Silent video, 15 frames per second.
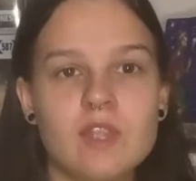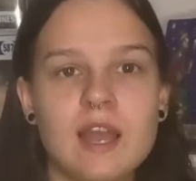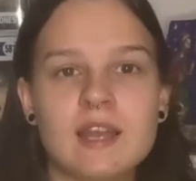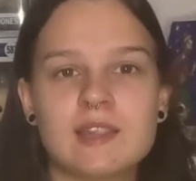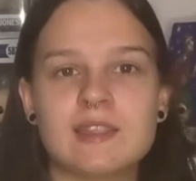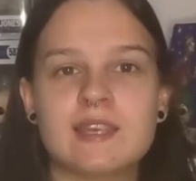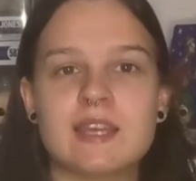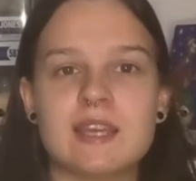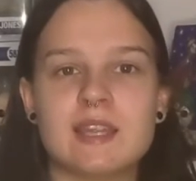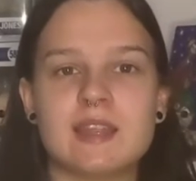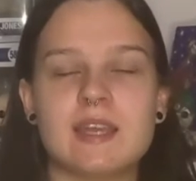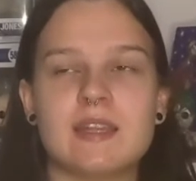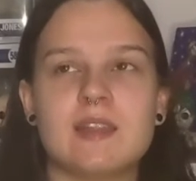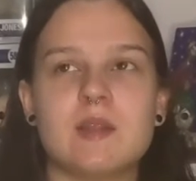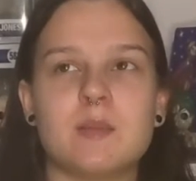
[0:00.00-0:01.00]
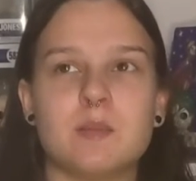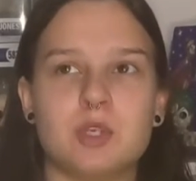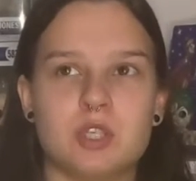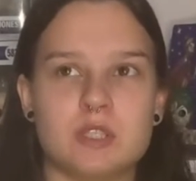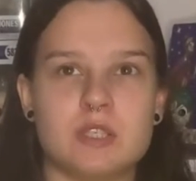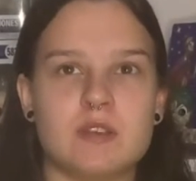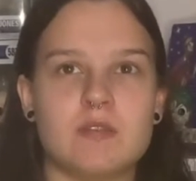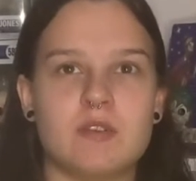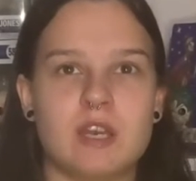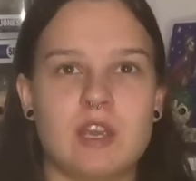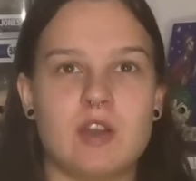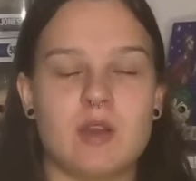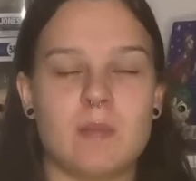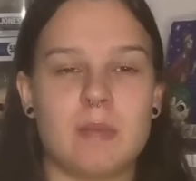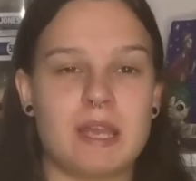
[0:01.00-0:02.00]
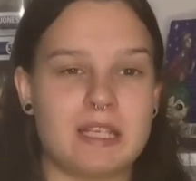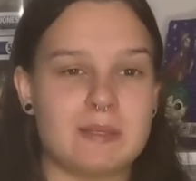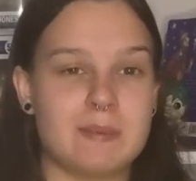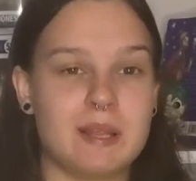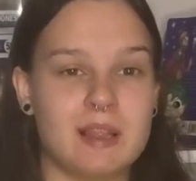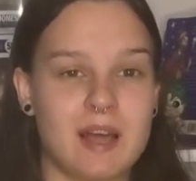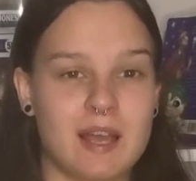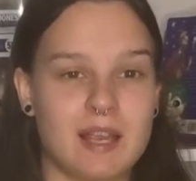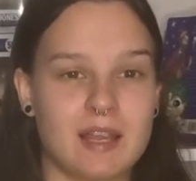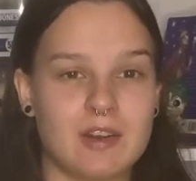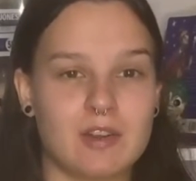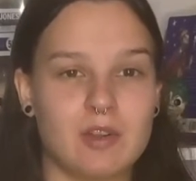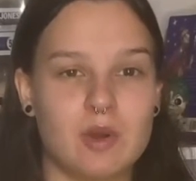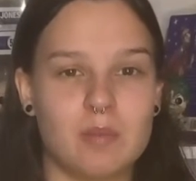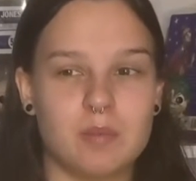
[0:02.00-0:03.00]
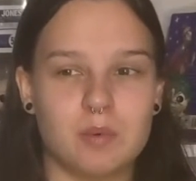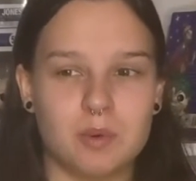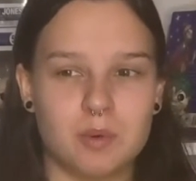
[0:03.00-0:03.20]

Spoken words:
I think that the music video makes me like it a lot